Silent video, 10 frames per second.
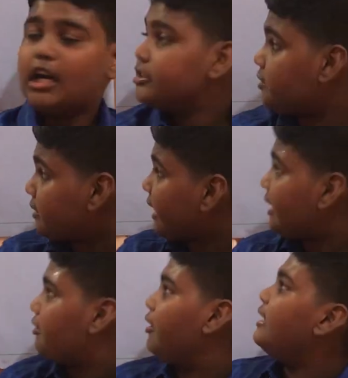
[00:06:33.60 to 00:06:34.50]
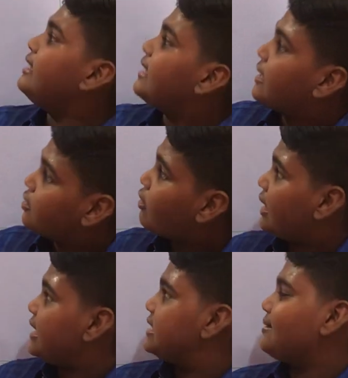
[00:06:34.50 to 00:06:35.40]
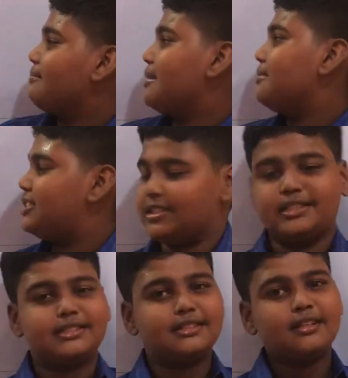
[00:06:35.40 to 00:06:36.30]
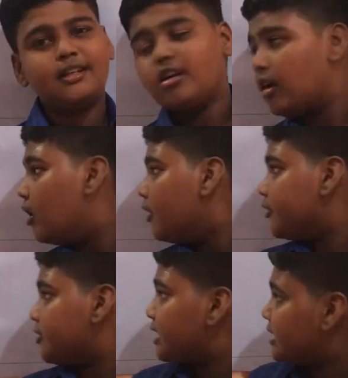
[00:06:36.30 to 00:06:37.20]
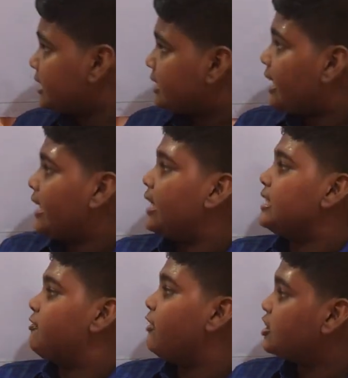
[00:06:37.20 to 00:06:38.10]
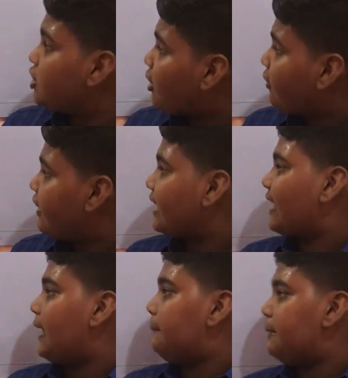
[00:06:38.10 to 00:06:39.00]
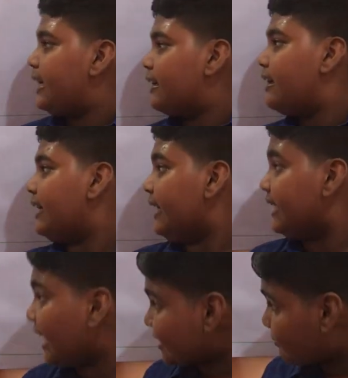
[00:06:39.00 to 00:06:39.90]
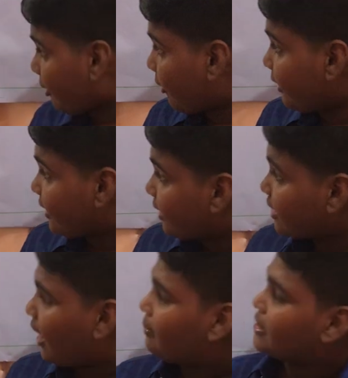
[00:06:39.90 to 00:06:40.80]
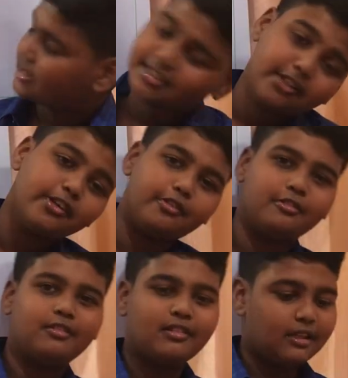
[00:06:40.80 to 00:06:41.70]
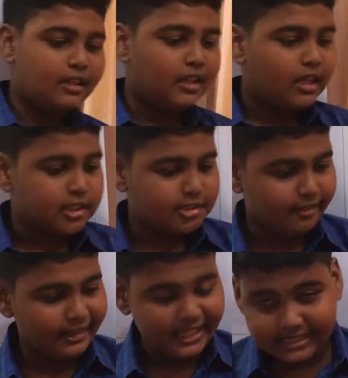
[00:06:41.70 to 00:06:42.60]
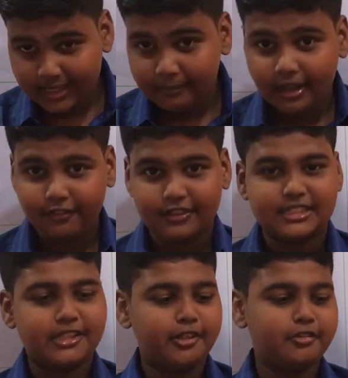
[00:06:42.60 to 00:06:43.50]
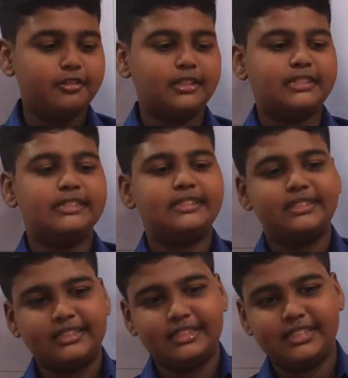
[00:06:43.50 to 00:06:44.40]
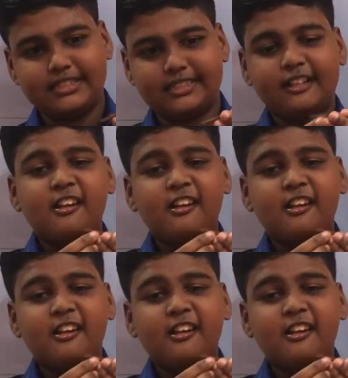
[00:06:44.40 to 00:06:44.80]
So that only they are known as simple machines. So this is the definition of inclined plane. Next we are going to learn about screw. So an example of a screw is this.